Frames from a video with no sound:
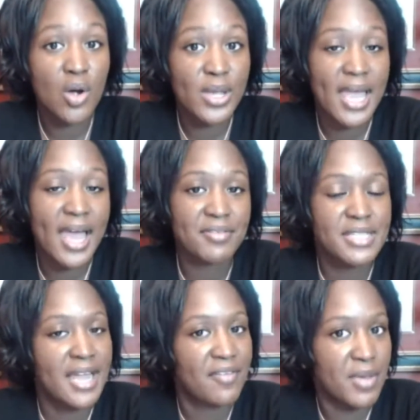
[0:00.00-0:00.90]
Or we
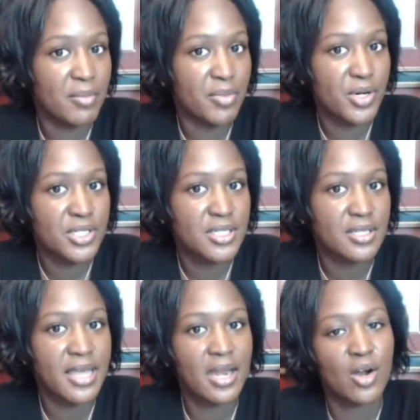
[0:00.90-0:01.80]
have staff
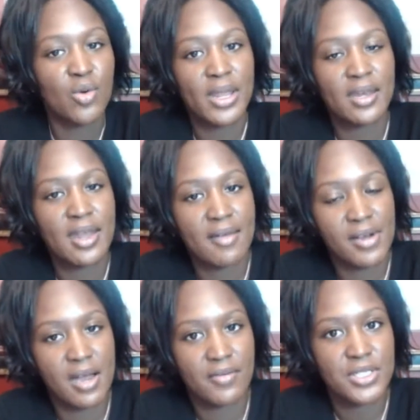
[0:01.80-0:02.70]
members that are waiting
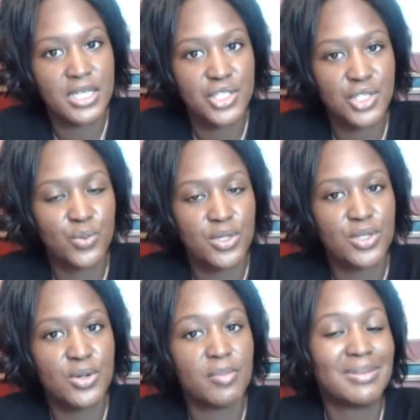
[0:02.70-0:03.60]
to have a conversation
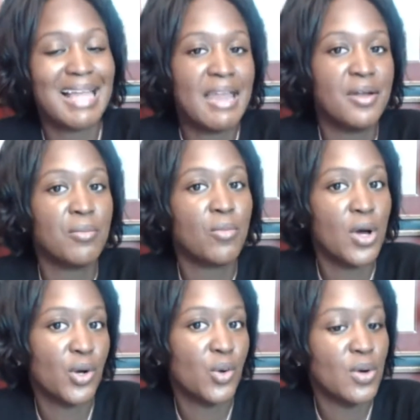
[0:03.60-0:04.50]
with you at
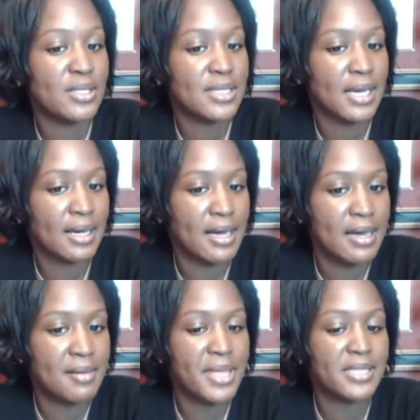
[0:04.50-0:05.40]
platinum1on1.com.